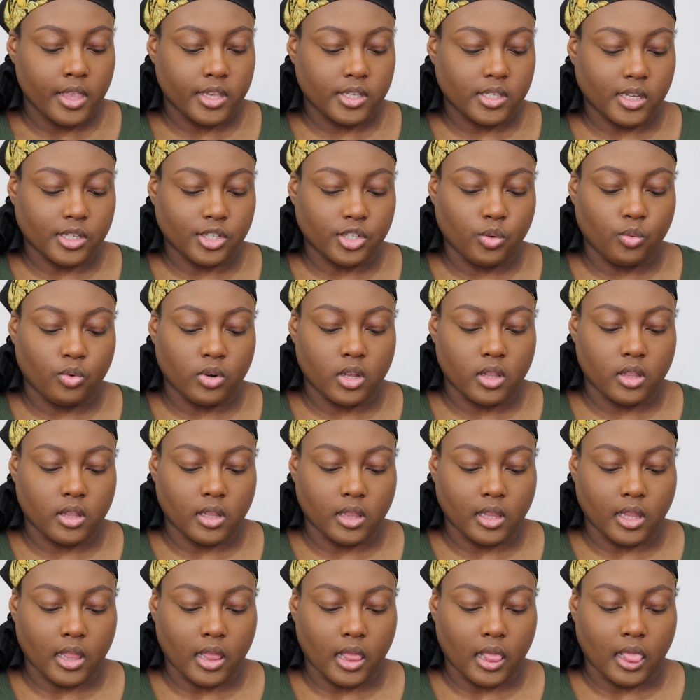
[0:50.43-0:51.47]
It's actually one of the
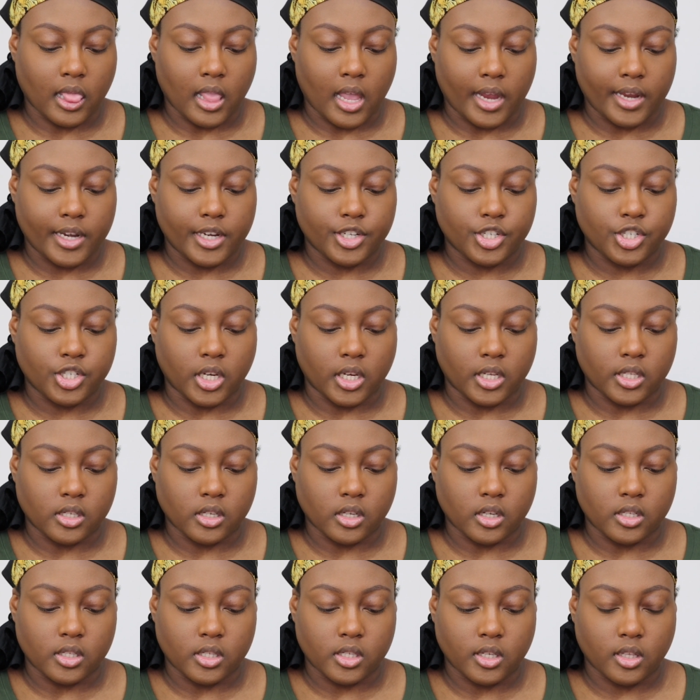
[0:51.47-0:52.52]
lightest shades
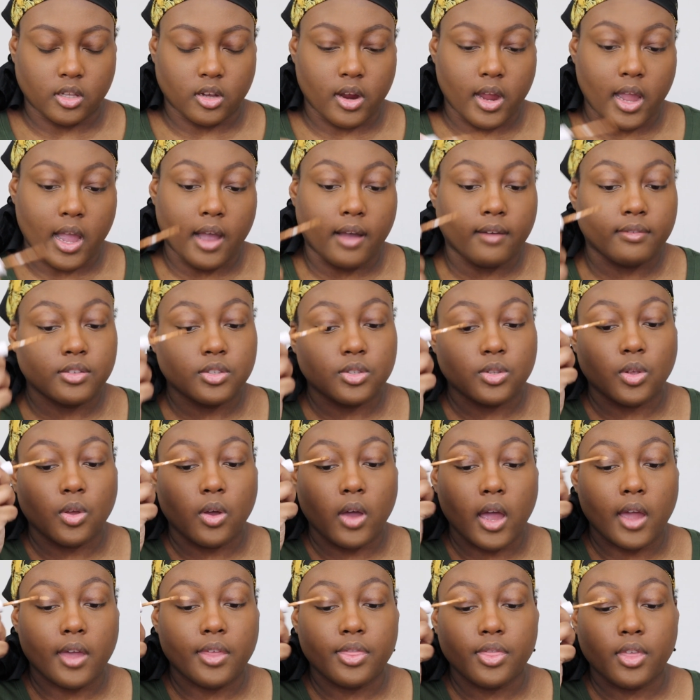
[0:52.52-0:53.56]
of concealer I have,
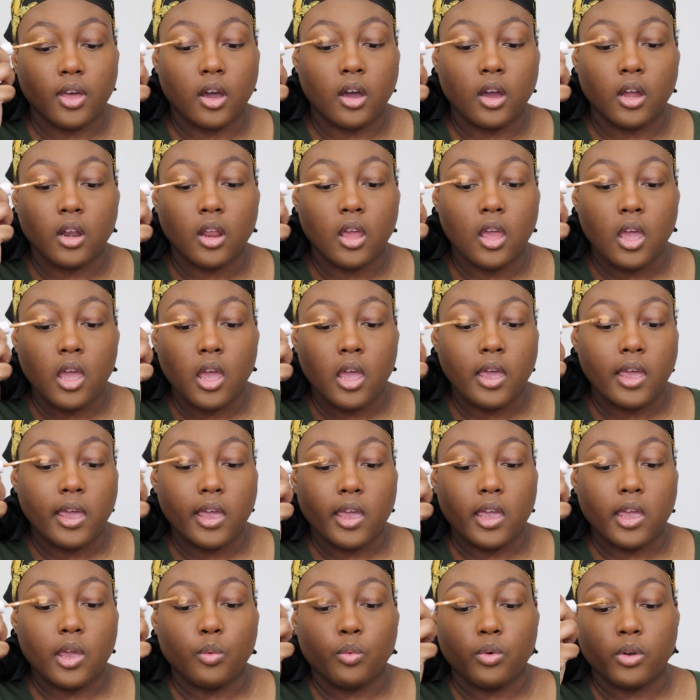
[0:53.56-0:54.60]
so I thought
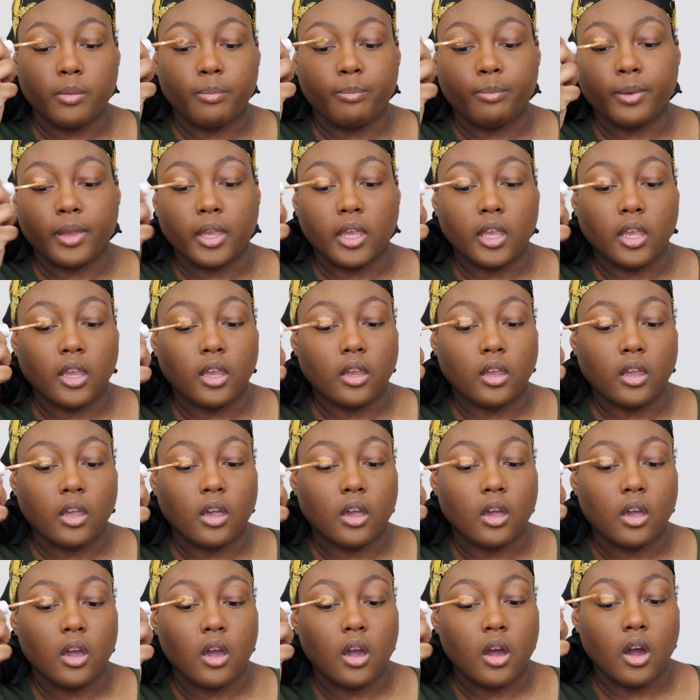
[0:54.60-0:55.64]
it would
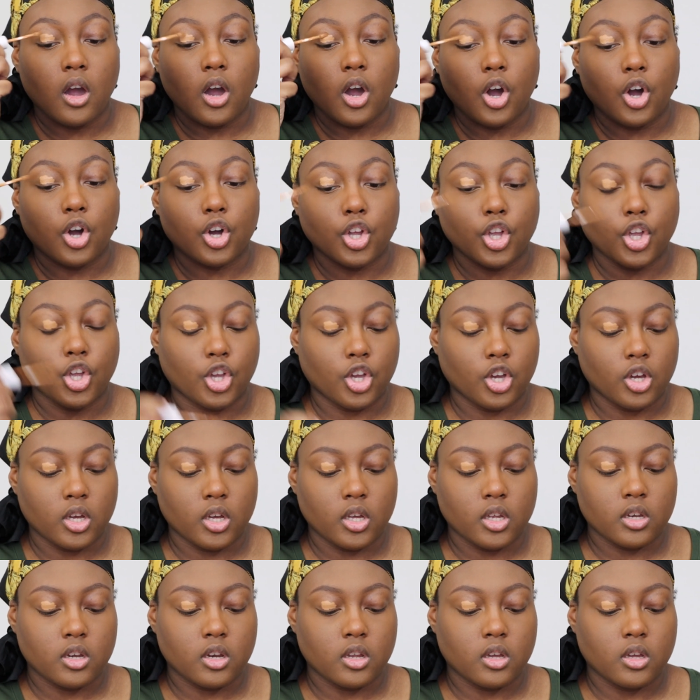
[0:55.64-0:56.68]
be a
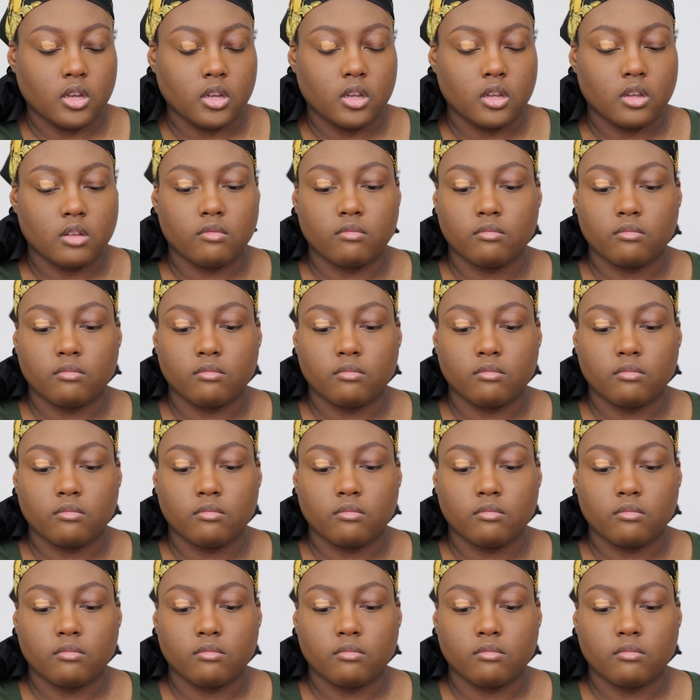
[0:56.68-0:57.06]
good,